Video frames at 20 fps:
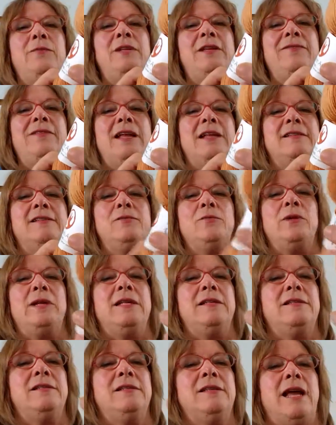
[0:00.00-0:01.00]
believe that's what
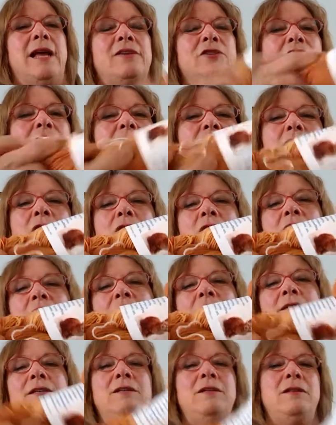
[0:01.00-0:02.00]
it's actually called.